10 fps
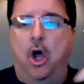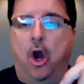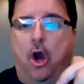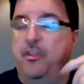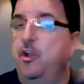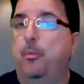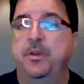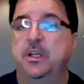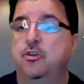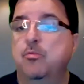are they
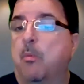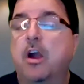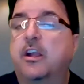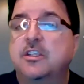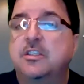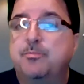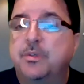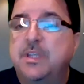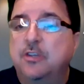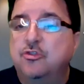opening new markets
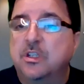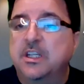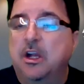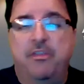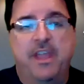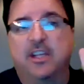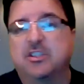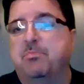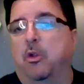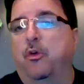potentially? Are they
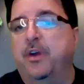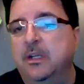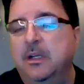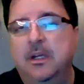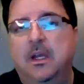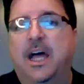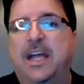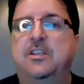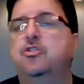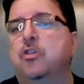exploring?
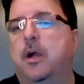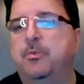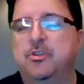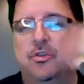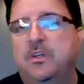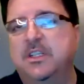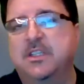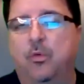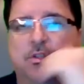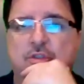additional opportunities
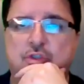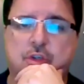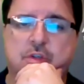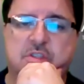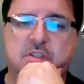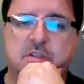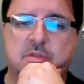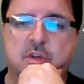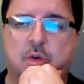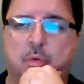i wasn't sure as
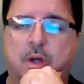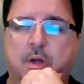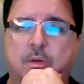to you know what